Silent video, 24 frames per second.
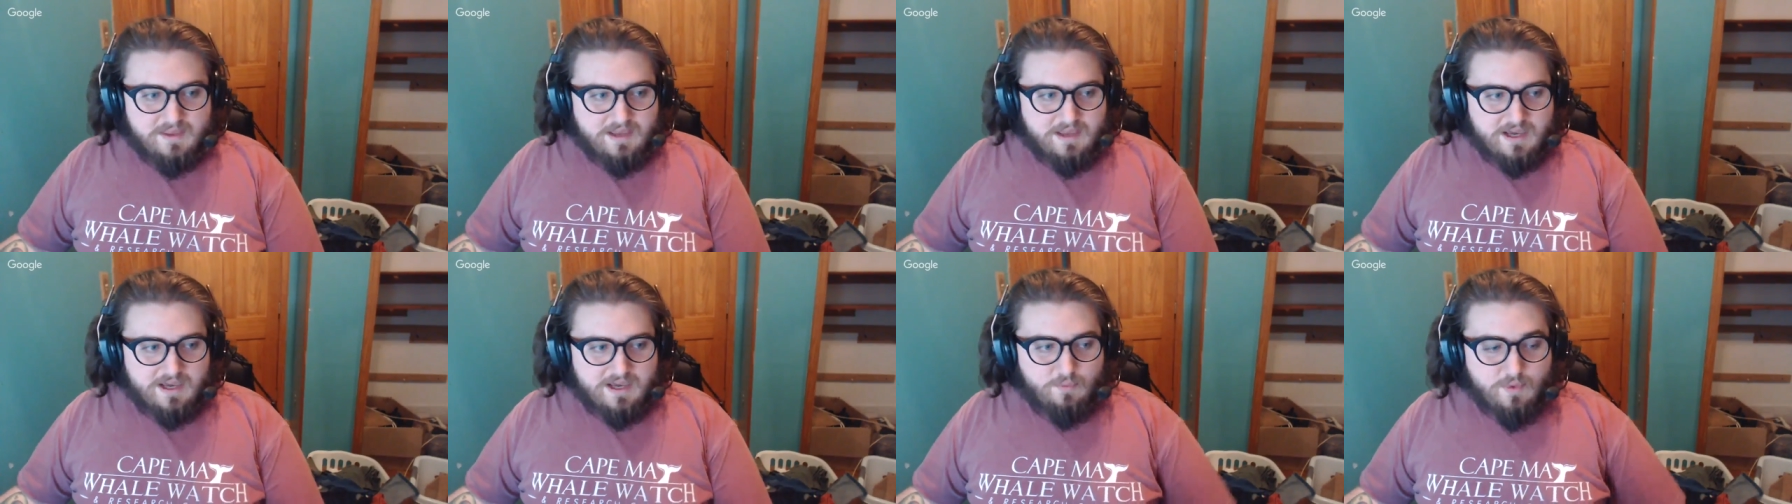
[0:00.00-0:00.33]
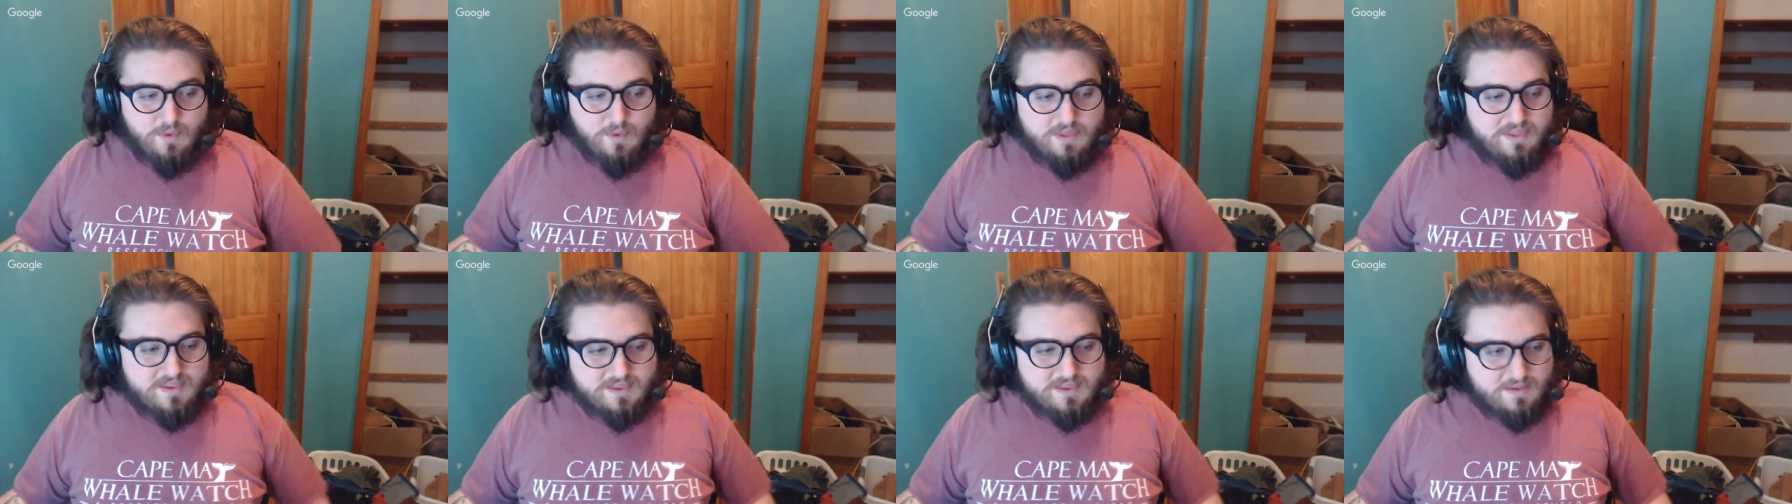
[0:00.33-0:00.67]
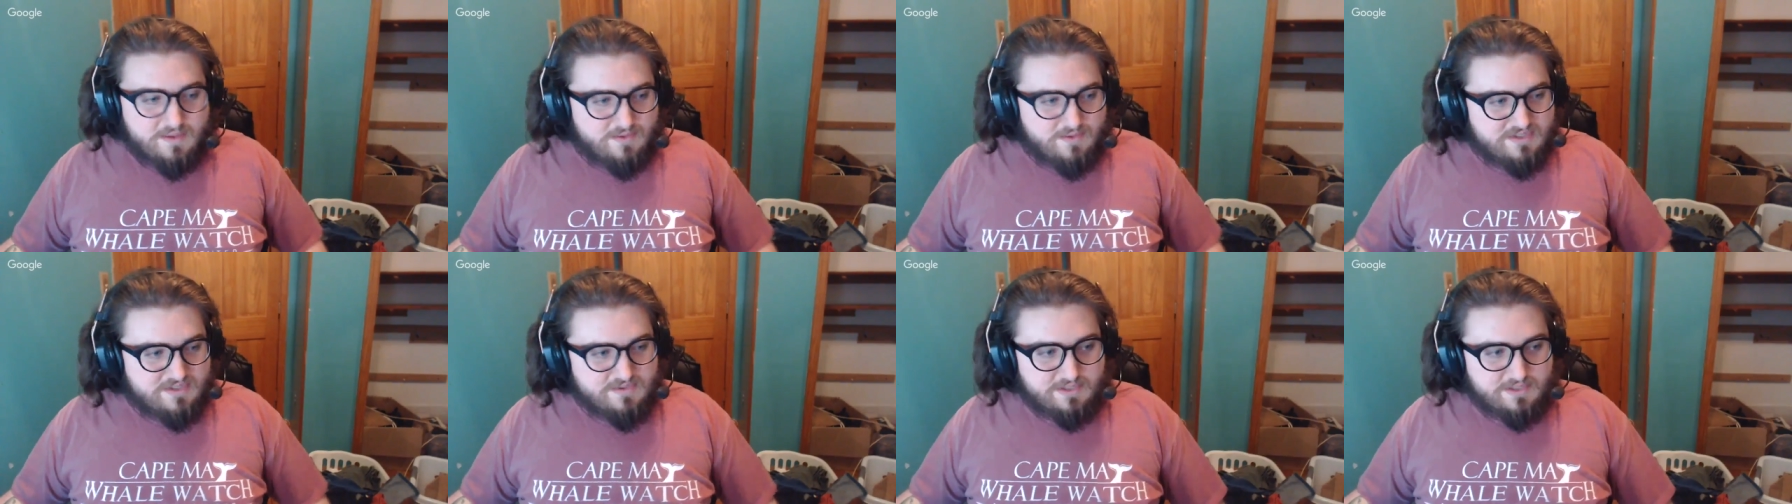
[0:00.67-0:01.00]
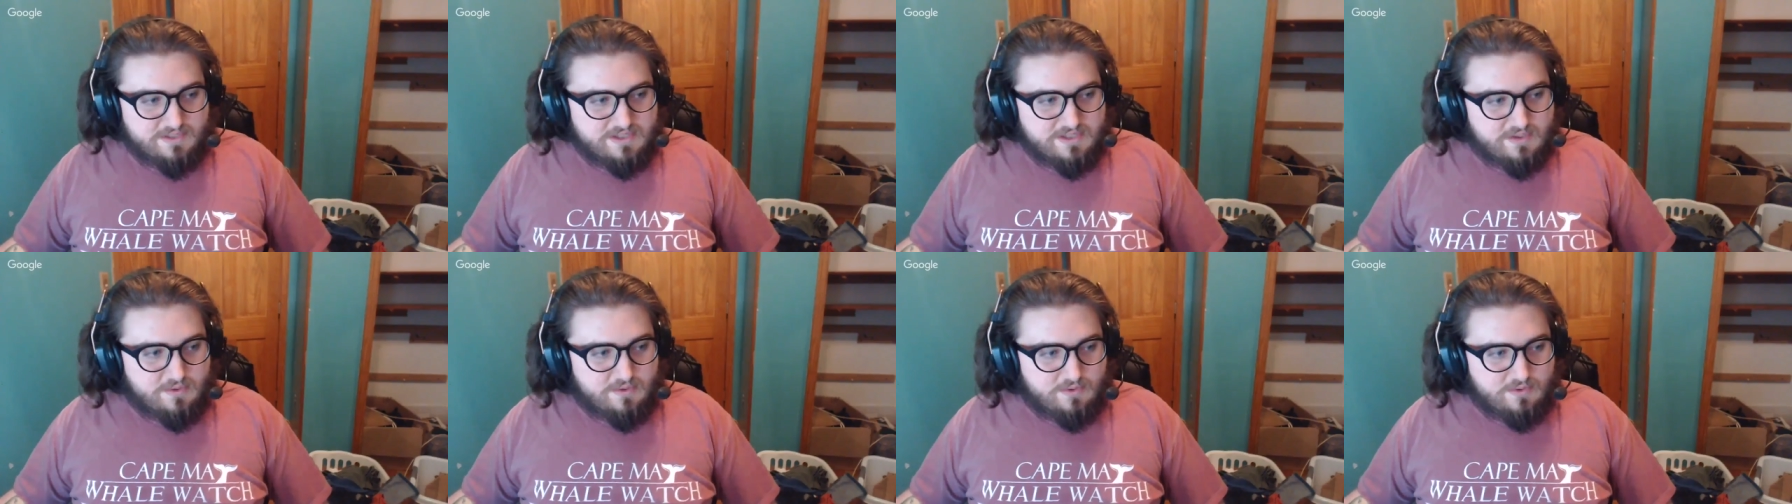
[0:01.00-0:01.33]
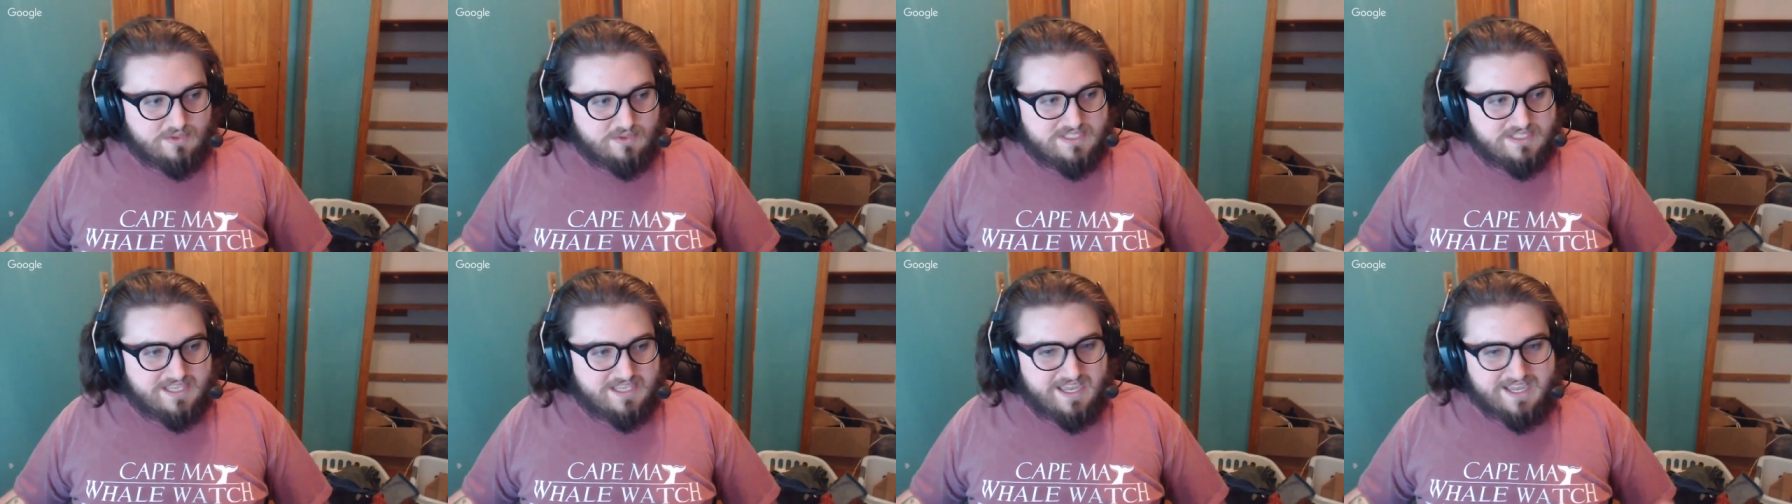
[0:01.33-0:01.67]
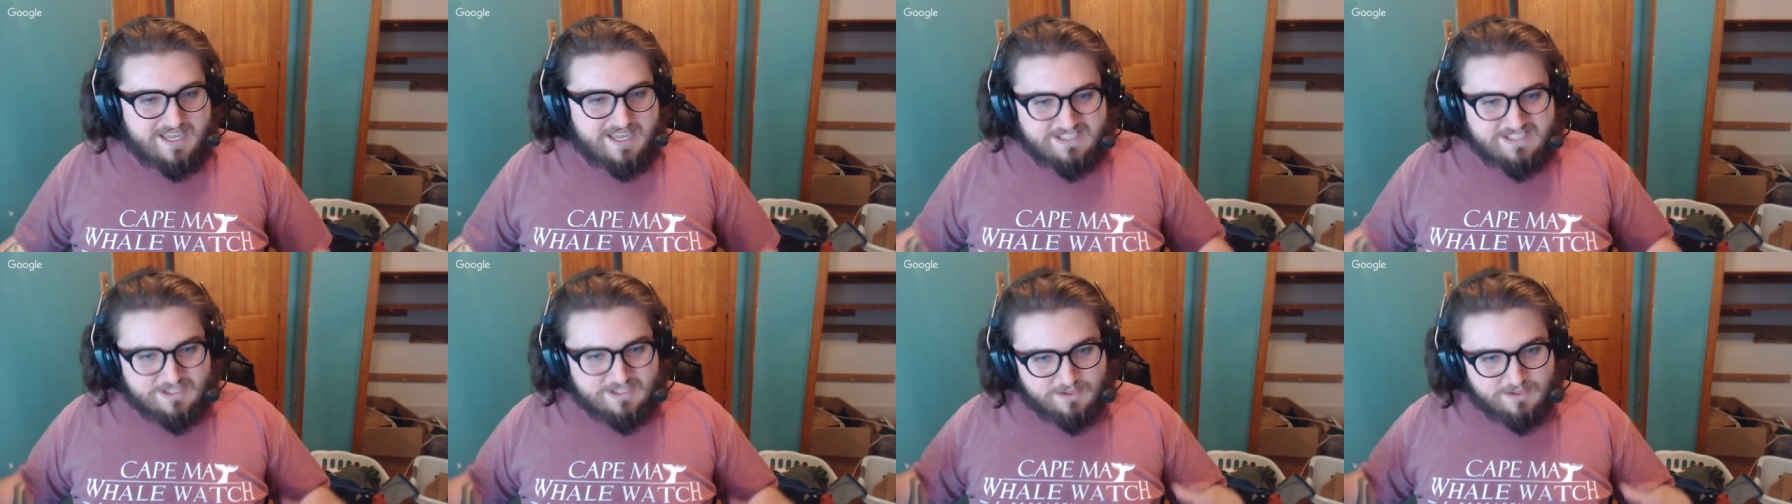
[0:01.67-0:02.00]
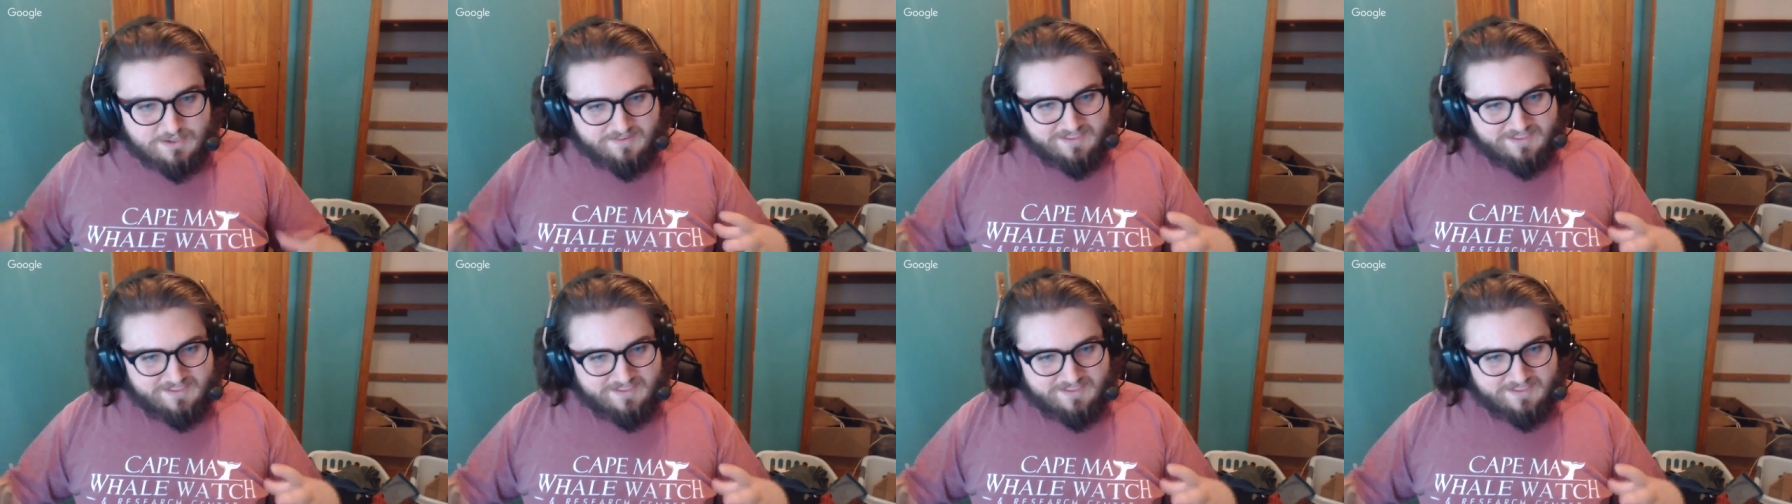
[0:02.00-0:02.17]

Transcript: Uh, one thing that was really cool is they had two